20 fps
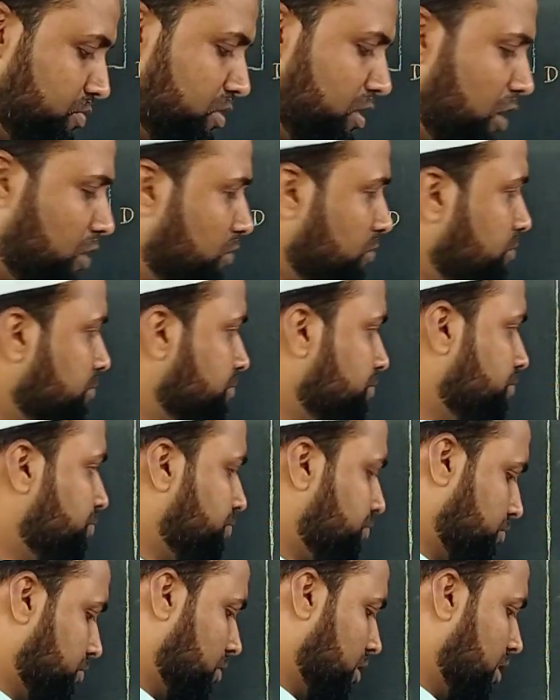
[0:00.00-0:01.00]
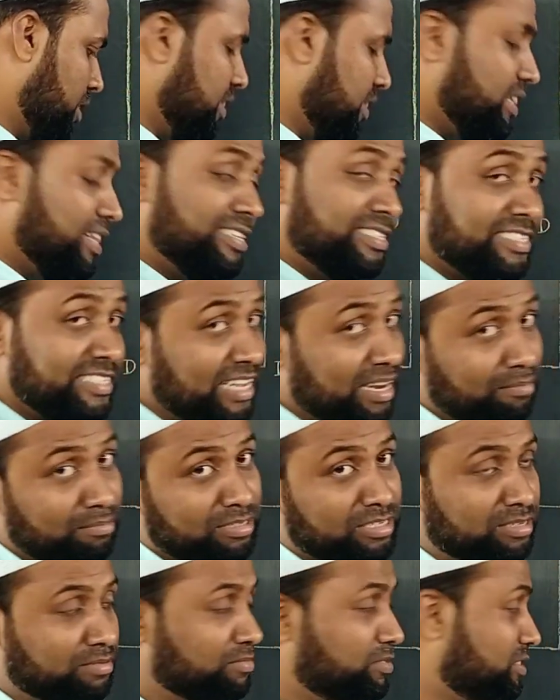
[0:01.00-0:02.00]
Now the
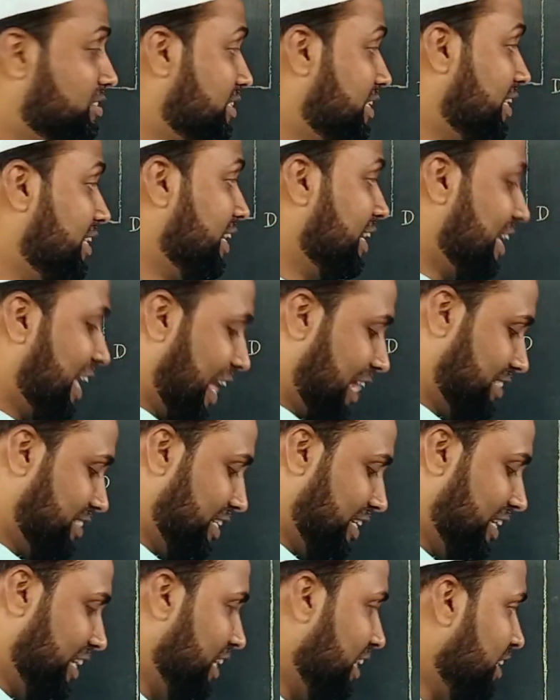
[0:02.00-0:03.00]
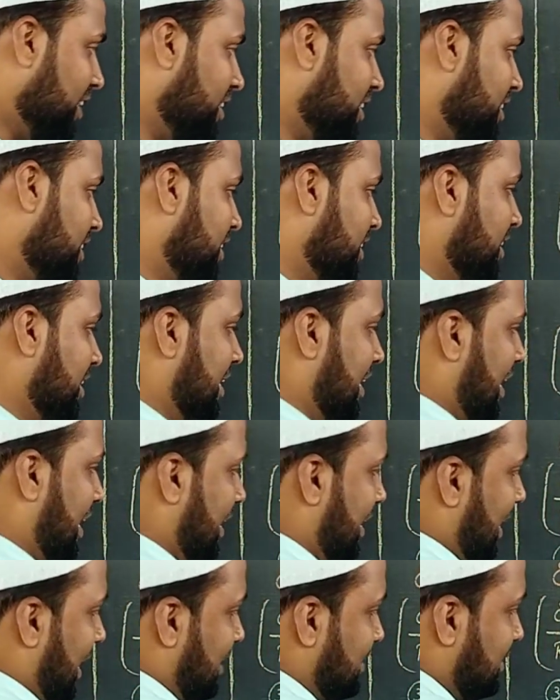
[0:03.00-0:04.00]
same terms get cancelled here.
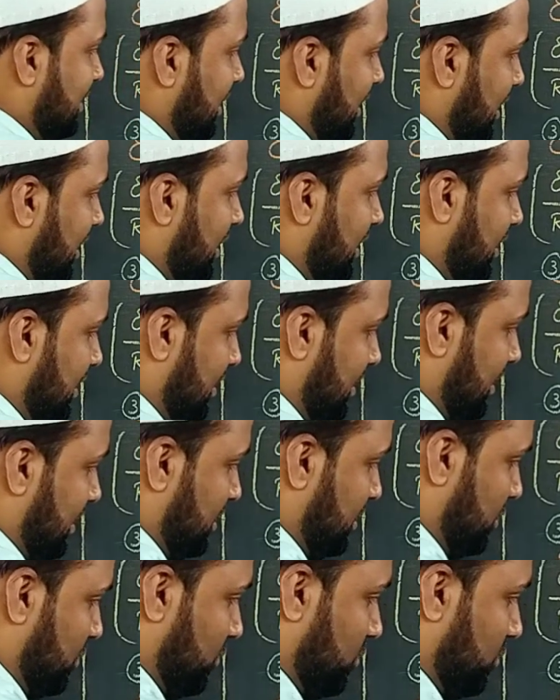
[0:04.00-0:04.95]
I cancel these